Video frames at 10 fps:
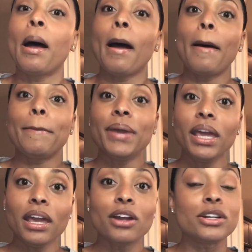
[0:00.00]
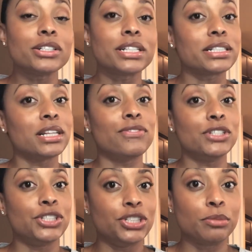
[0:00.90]
appears as if
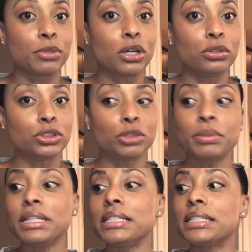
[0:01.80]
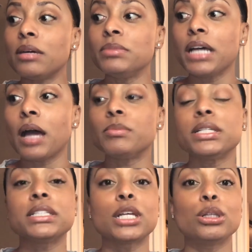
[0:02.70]
it's gym culture, but then sometimes
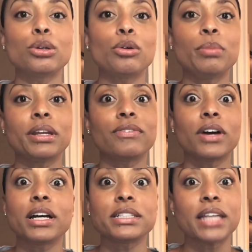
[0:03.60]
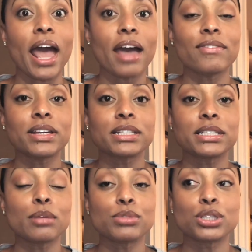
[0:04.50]
it's a little bit of us having
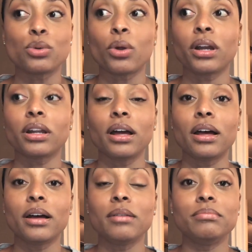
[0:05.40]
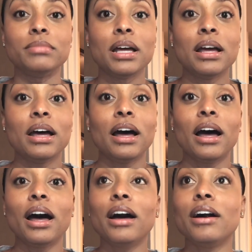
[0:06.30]
some sort
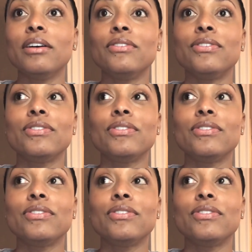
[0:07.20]
of